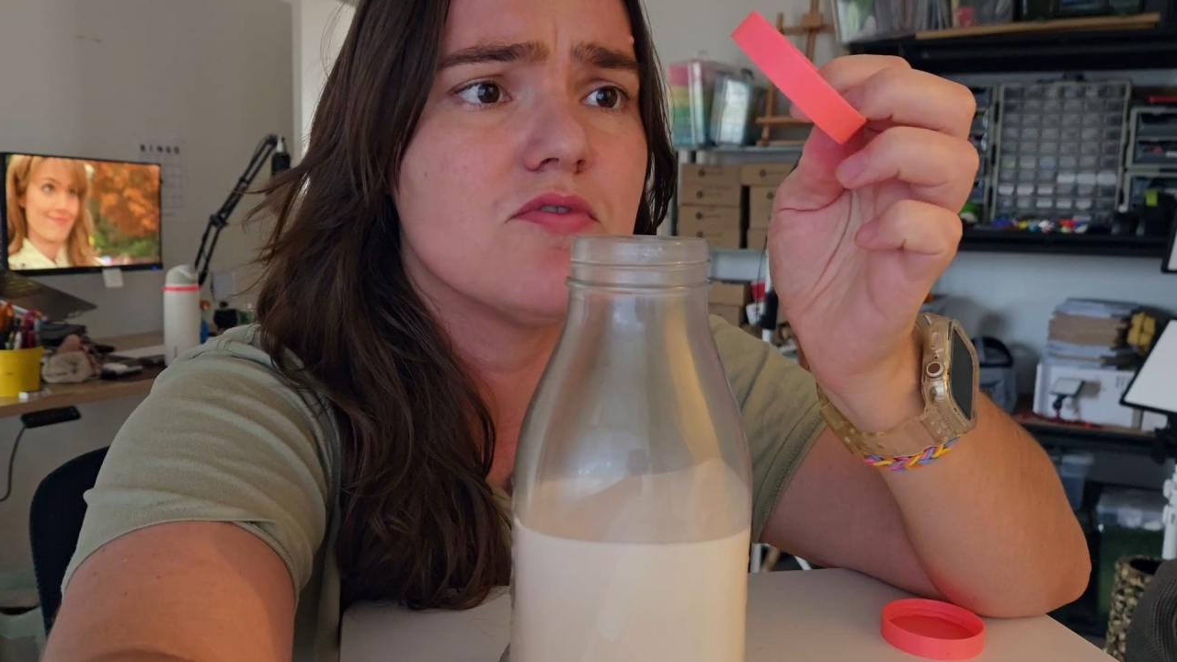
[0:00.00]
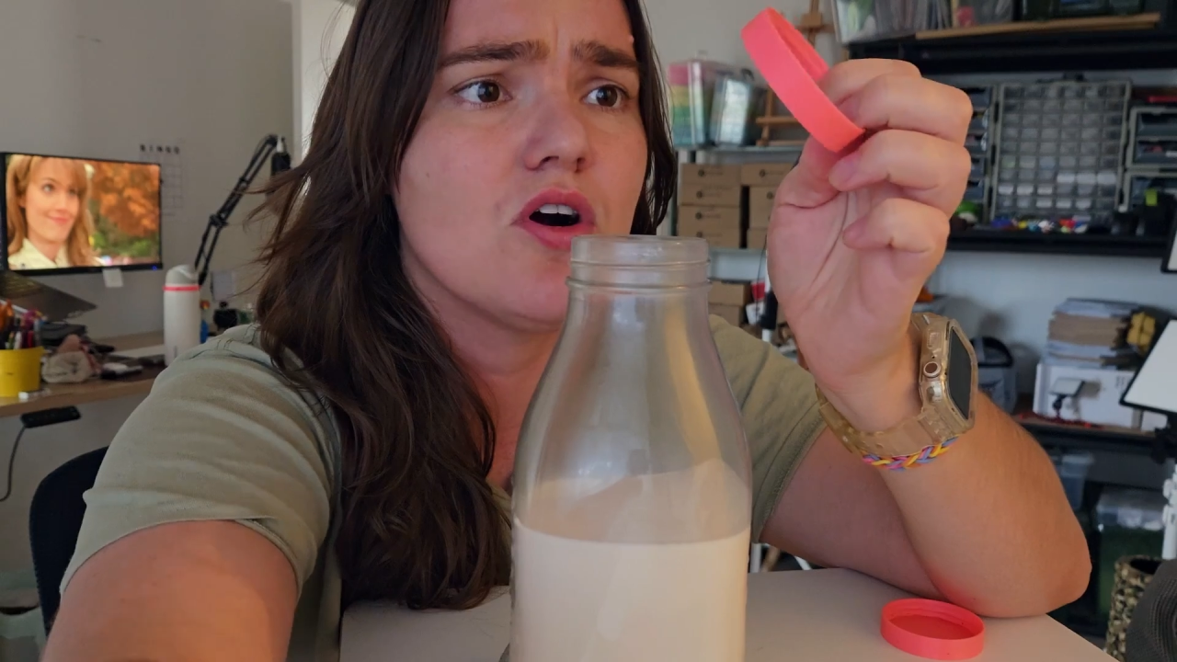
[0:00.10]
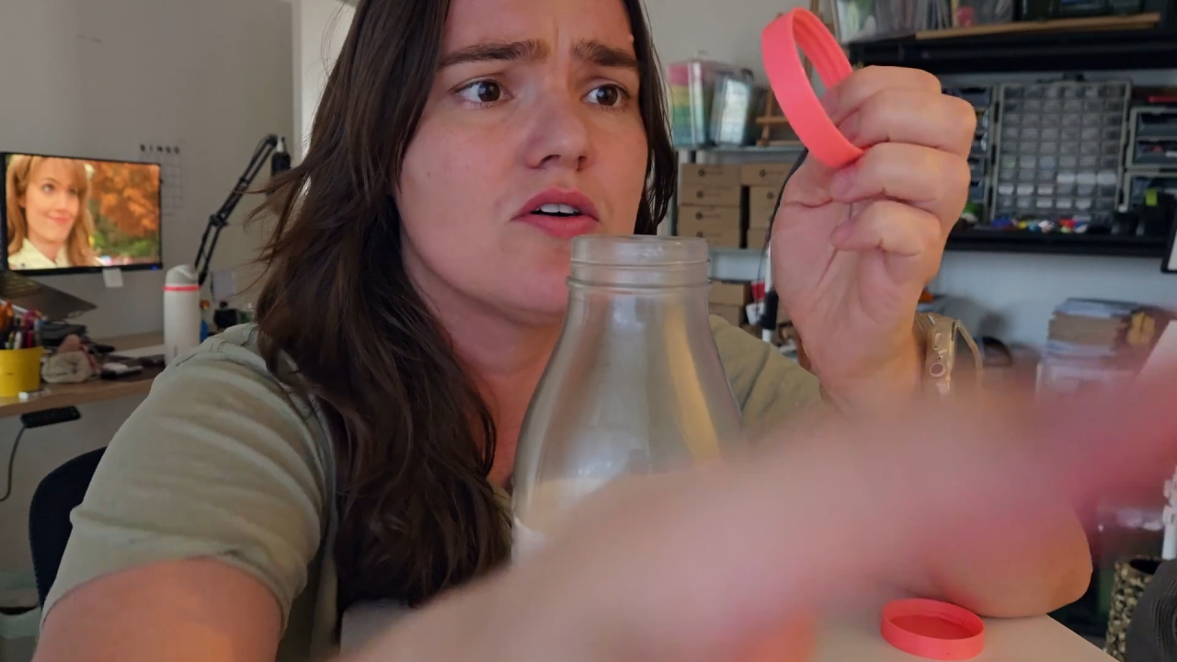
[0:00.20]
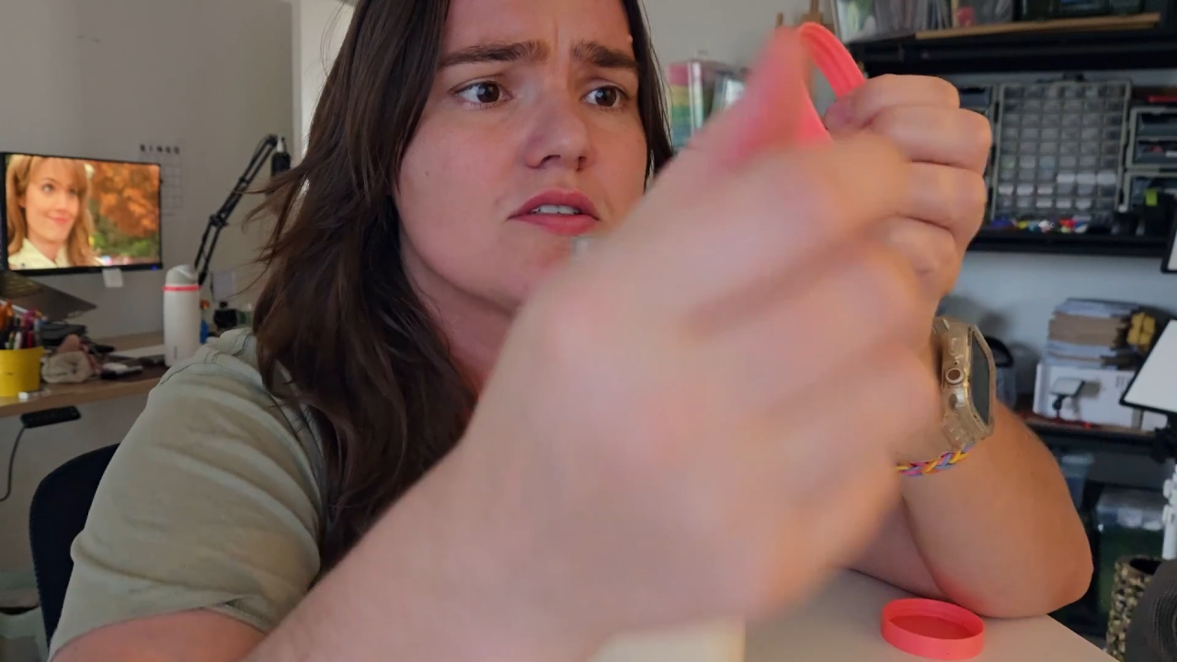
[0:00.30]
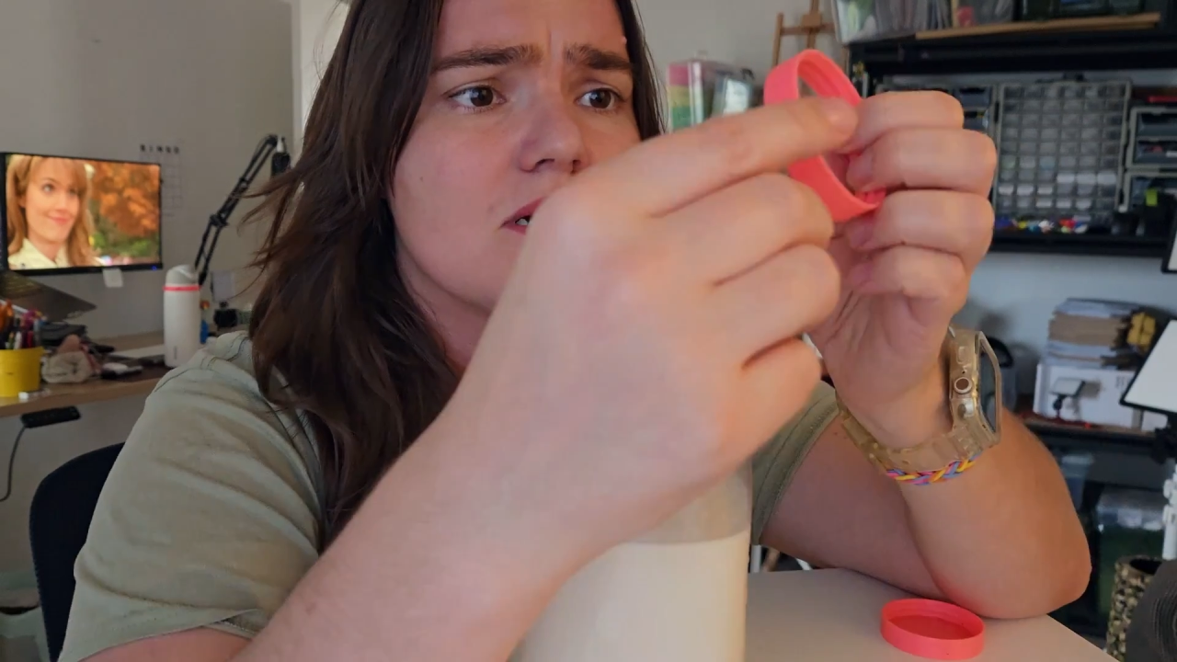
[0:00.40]

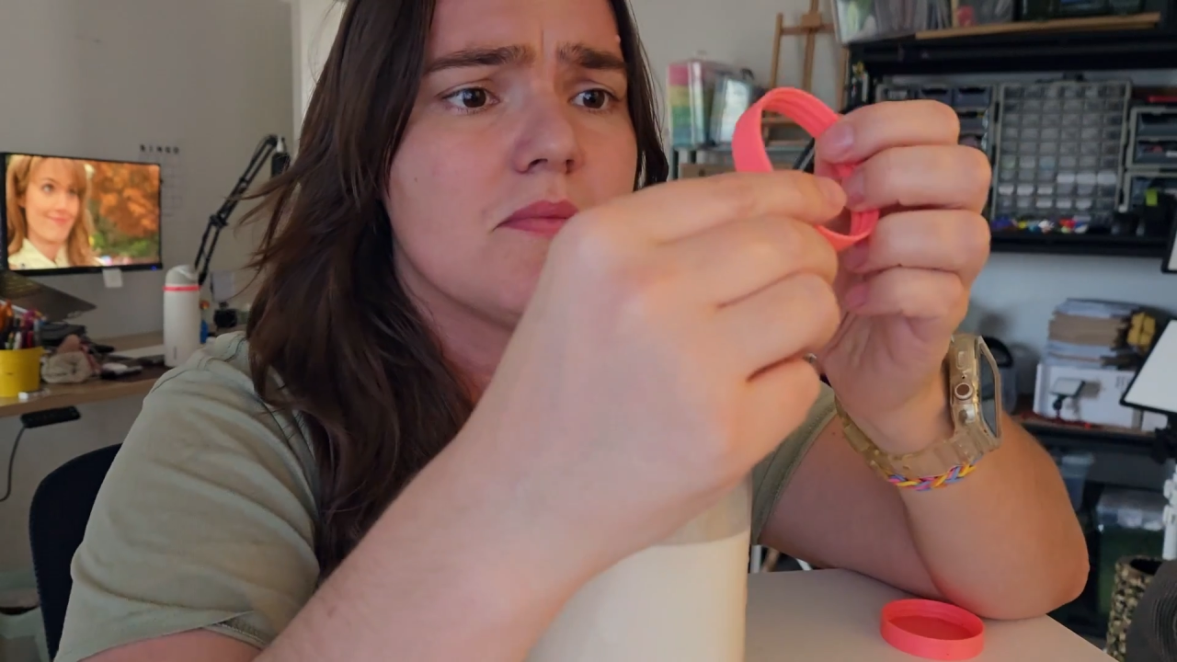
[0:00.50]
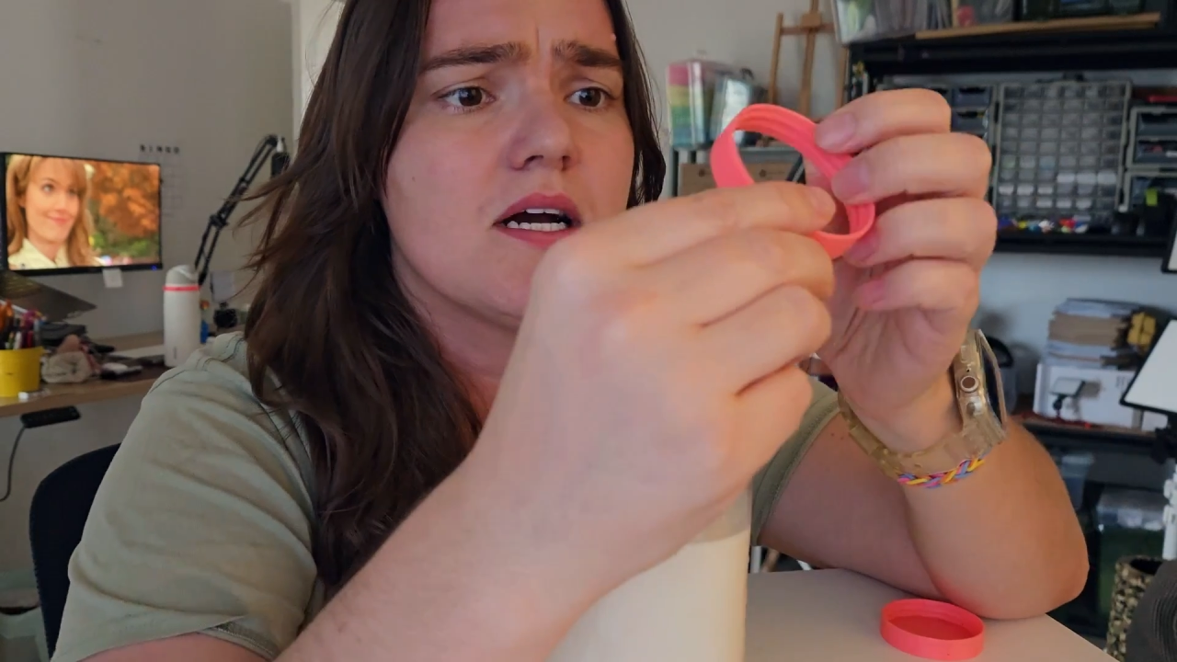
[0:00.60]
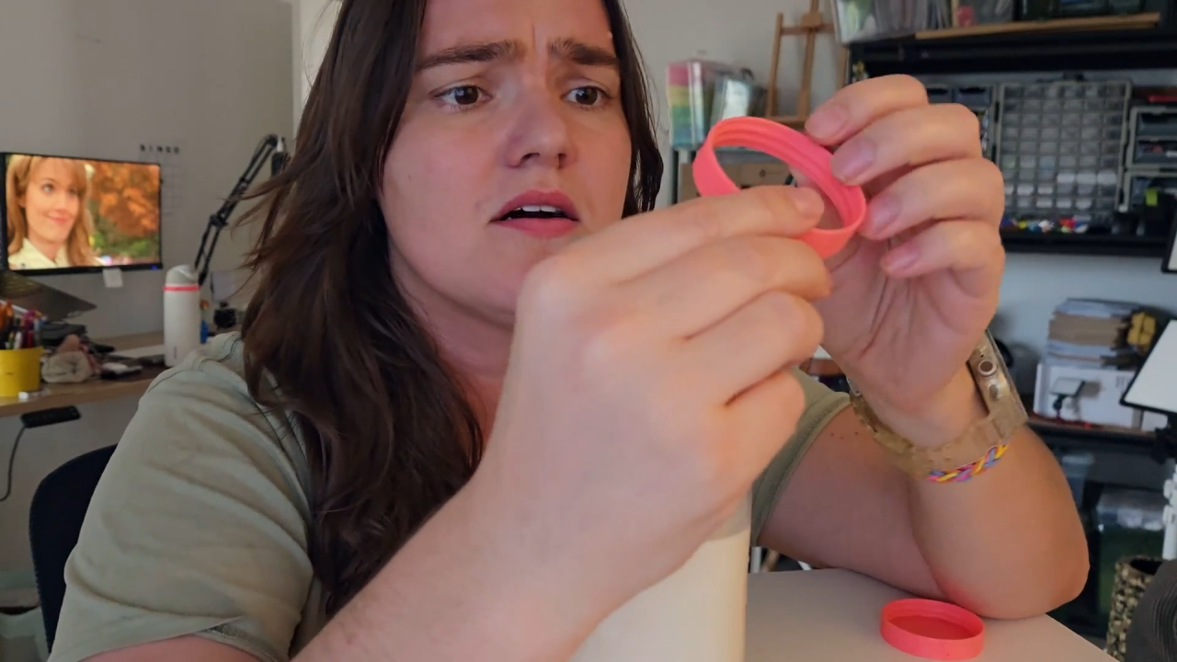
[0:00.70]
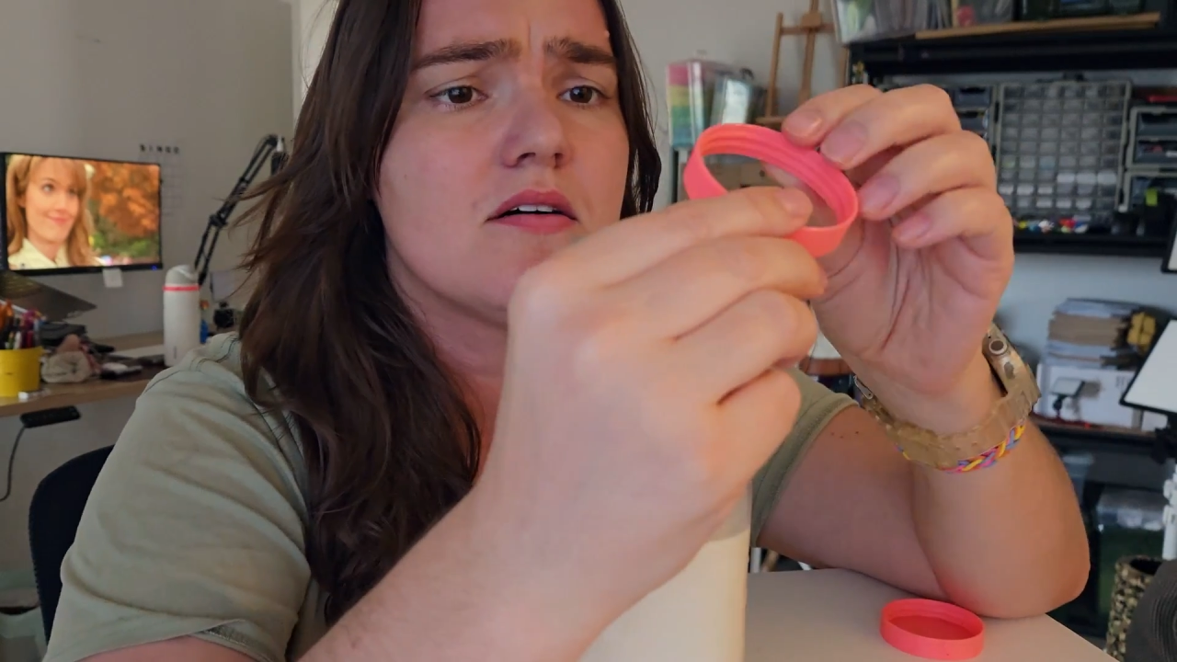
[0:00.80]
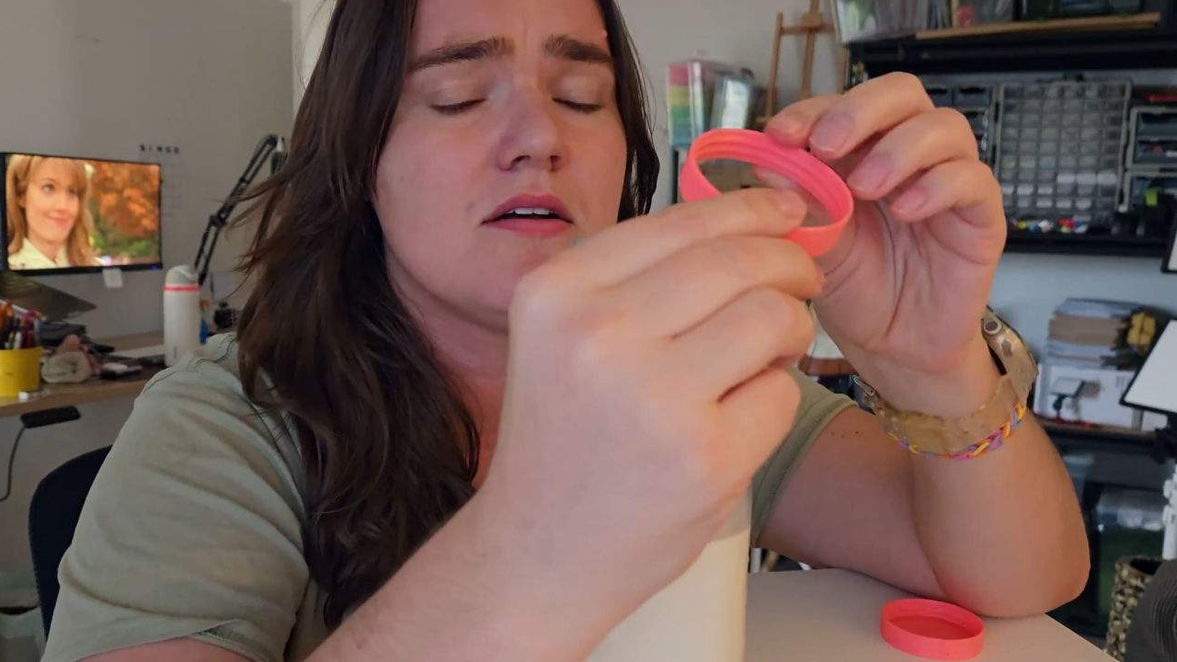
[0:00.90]
wrong somehow.